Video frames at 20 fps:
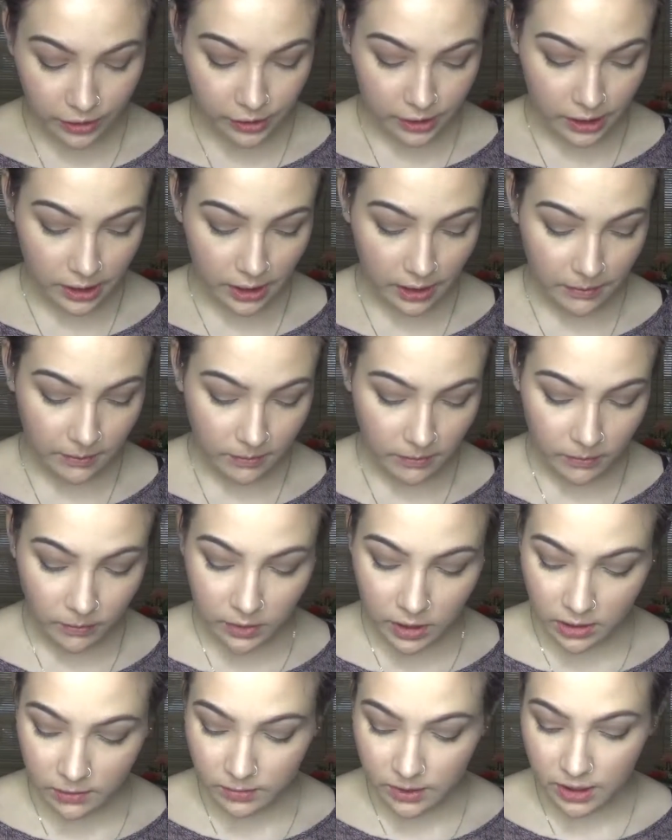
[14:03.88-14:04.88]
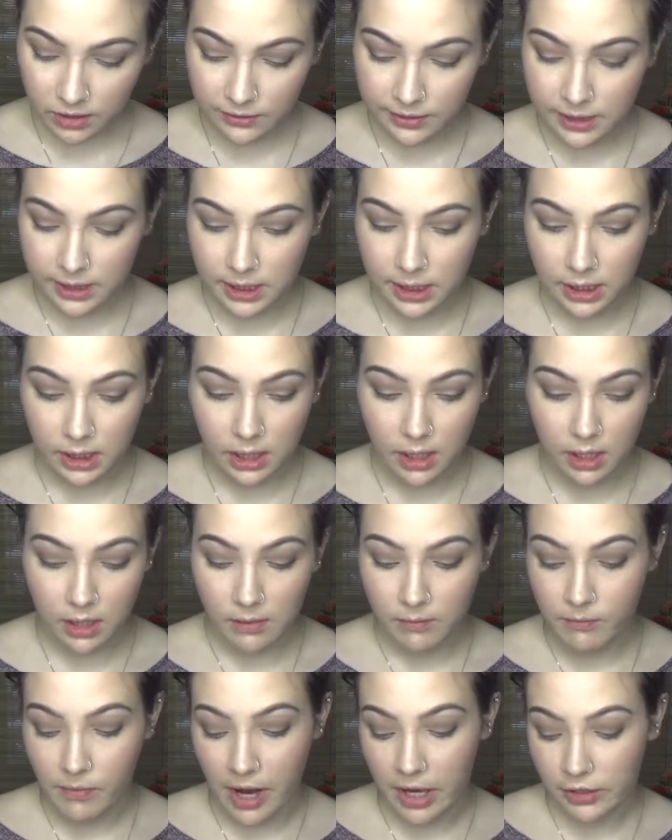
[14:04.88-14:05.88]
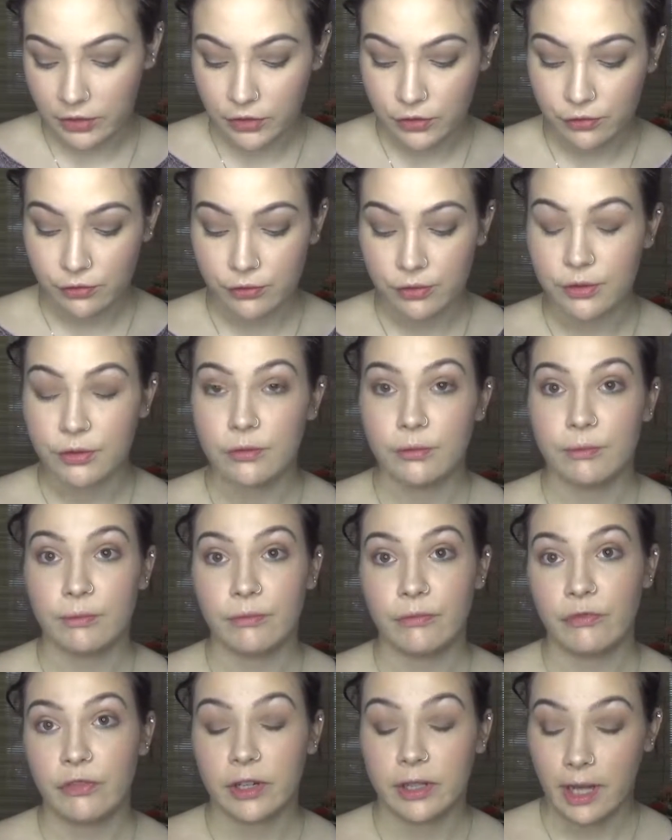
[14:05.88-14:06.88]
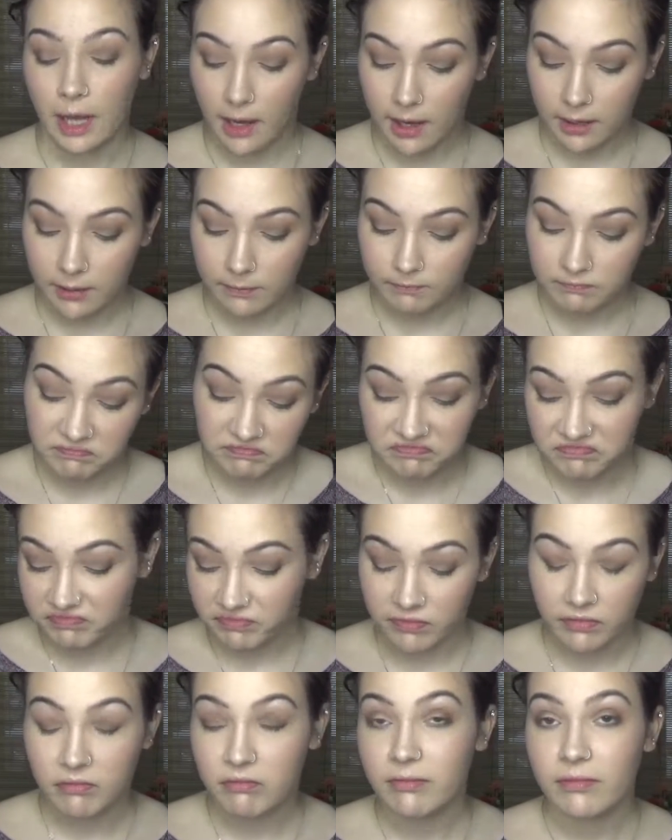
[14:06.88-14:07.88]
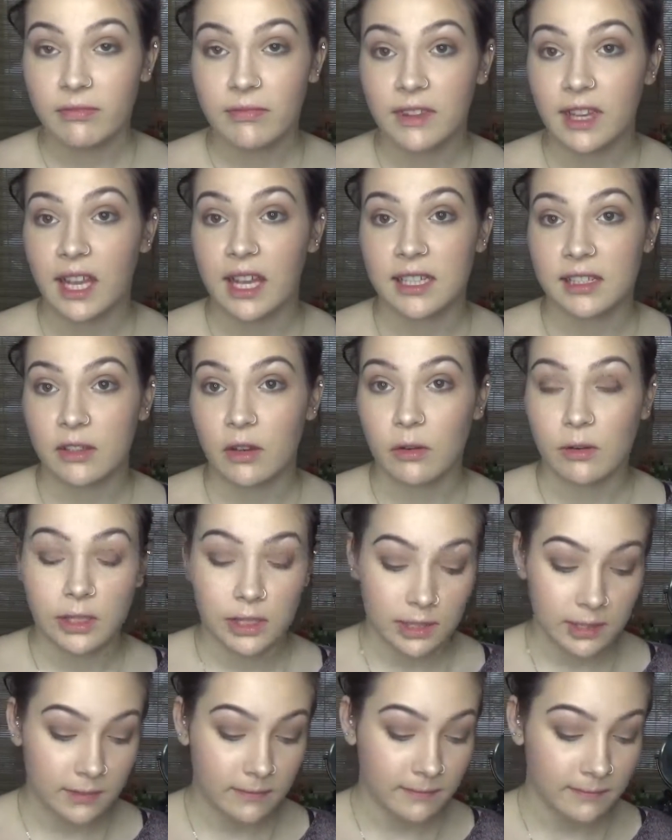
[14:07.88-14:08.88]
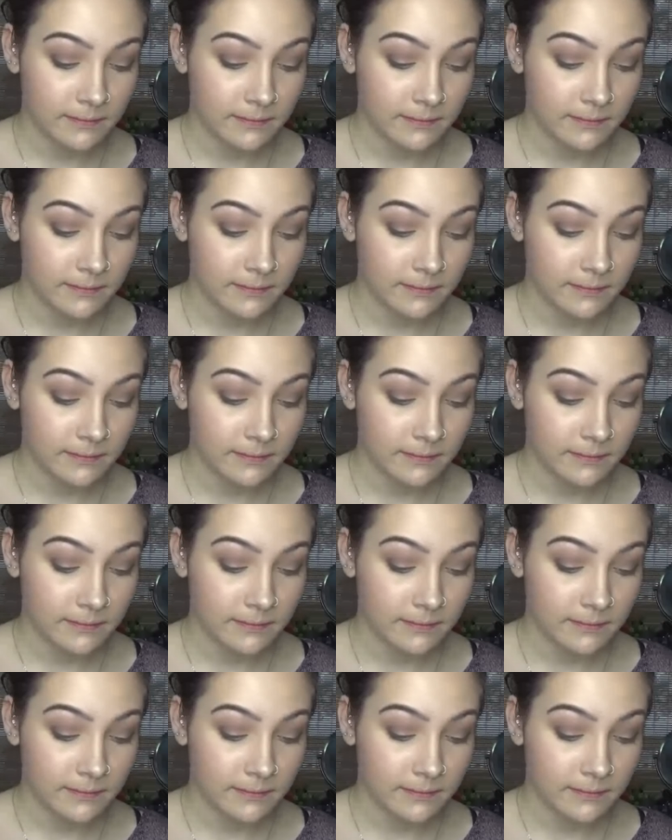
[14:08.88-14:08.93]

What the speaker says: and I'm going to be using MAC Shroom for that, as always.